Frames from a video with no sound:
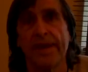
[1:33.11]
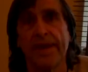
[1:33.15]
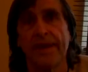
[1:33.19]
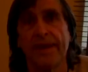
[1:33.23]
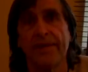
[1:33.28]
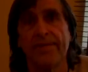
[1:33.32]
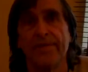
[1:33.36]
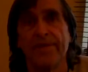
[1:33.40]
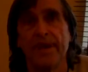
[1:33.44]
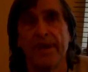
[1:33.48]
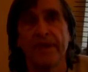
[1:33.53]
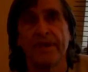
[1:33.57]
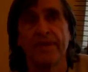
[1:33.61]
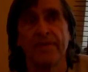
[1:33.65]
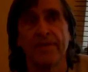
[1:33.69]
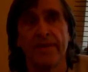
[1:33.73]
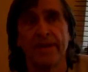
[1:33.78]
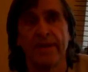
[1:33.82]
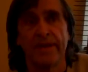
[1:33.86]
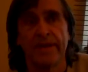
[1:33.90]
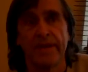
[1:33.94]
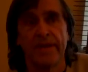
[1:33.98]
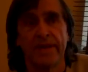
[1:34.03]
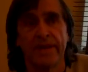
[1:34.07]
And
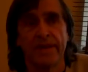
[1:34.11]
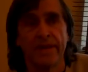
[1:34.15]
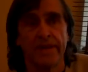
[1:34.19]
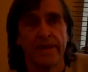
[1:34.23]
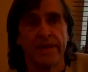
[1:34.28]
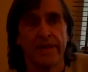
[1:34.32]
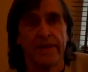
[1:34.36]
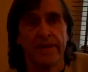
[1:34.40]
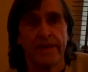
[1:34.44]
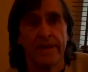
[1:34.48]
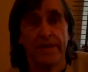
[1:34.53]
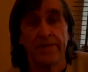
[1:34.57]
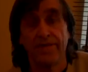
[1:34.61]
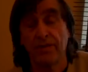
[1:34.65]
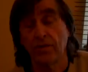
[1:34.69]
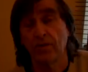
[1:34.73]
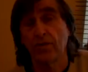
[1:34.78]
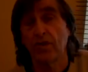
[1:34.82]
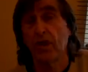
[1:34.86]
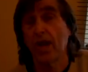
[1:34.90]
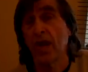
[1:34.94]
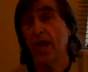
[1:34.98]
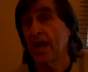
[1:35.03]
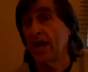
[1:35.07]
effectively, if you
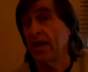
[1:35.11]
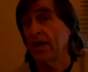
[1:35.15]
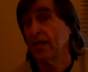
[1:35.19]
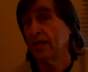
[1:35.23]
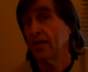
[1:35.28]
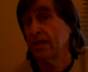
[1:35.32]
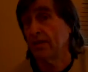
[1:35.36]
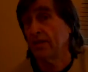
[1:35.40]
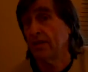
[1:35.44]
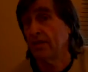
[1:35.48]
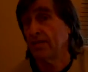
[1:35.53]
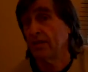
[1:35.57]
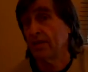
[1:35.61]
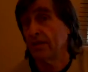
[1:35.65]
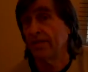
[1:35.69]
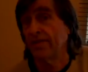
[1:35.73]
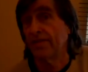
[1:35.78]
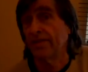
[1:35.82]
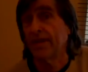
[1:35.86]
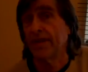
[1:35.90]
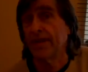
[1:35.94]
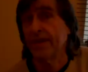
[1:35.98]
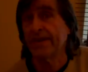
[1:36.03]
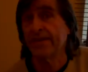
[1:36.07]
try, then you're going
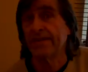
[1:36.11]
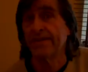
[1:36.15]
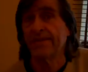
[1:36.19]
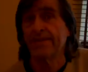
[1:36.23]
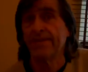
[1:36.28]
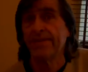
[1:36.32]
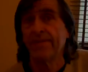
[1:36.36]
to fail.